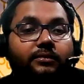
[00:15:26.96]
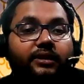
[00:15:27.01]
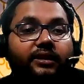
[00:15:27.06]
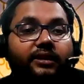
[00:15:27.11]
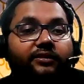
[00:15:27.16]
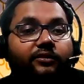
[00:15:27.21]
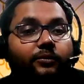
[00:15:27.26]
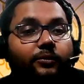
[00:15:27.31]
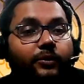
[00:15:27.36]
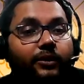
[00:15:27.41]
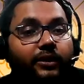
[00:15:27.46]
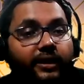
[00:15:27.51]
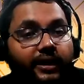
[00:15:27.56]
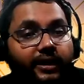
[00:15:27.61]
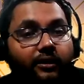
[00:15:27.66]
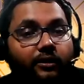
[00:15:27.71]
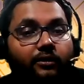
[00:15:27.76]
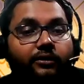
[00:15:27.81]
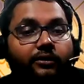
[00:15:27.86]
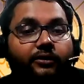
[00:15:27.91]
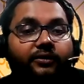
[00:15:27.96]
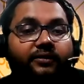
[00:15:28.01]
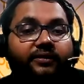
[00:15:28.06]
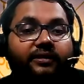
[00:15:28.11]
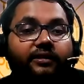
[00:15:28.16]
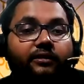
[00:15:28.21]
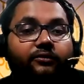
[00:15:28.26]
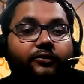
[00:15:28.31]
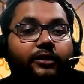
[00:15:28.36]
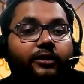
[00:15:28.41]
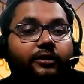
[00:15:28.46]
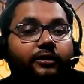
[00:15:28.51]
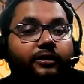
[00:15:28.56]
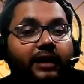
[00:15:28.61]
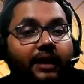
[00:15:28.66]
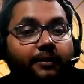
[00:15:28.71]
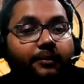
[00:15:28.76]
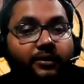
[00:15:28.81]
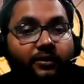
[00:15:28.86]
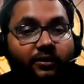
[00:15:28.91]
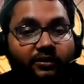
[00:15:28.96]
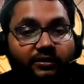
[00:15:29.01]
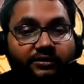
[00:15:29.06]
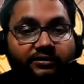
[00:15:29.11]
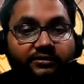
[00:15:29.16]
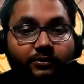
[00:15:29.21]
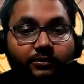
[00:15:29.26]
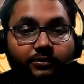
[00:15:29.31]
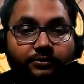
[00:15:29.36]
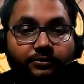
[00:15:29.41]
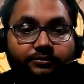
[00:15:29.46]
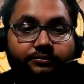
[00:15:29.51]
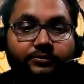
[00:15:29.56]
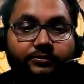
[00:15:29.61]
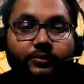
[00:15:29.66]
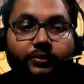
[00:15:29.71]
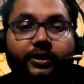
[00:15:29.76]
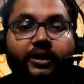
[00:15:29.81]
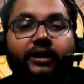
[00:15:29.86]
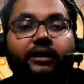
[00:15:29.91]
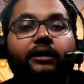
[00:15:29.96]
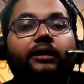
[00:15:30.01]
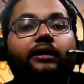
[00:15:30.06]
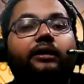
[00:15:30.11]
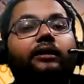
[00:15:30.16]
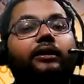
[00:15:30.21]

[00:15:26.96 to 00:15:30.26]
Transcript: this working on yourself will not happen on its own okay